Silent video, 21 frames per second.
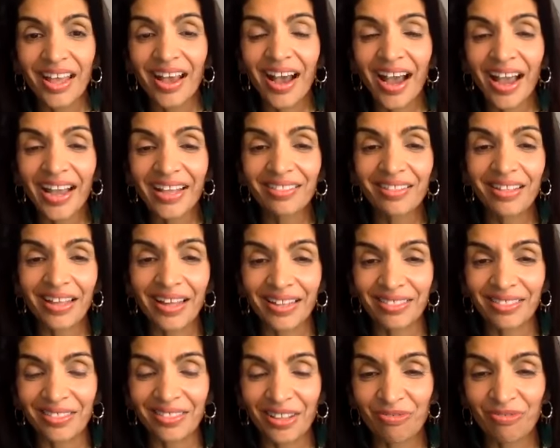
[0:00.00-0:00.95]
I, I
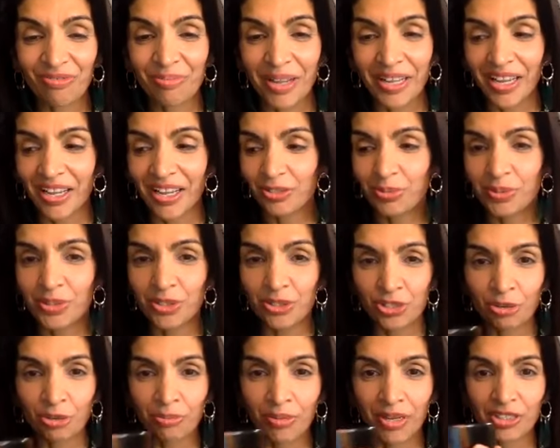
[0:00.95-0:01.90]
love my husband
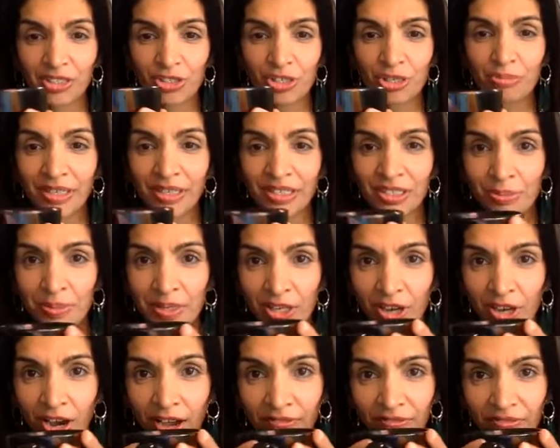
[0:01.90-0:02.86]
so much. He brings me
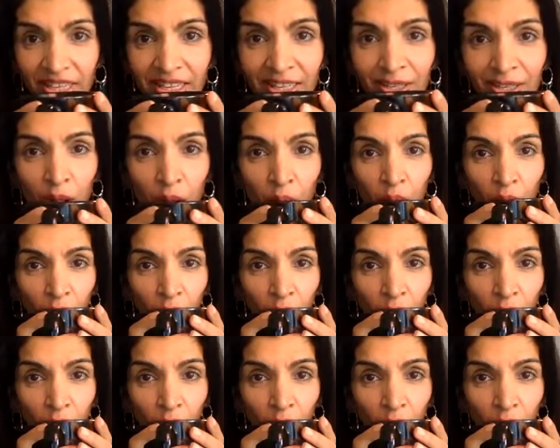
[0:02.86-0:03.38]
coffee.